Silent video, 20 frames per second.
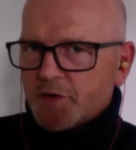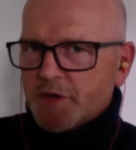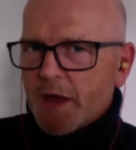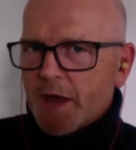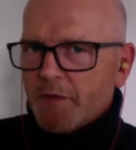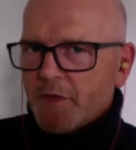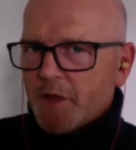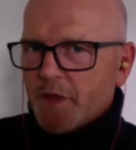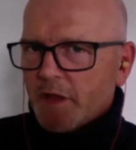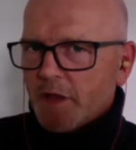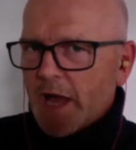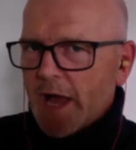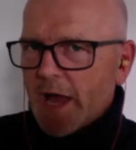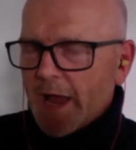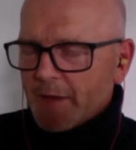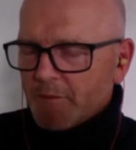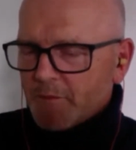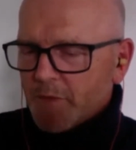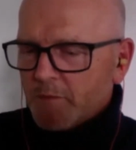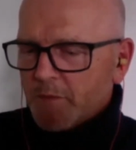down the
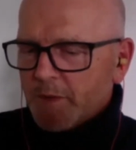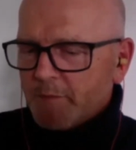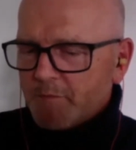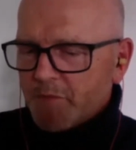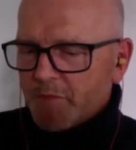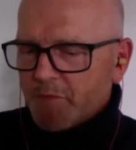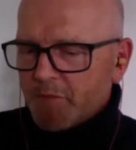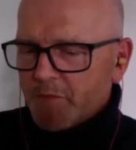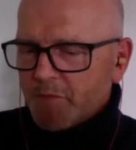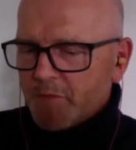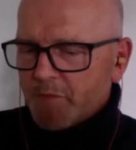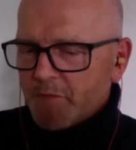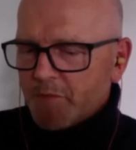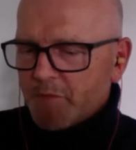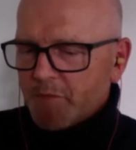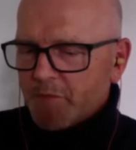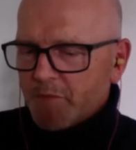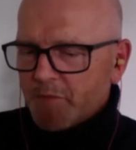line, when we bring out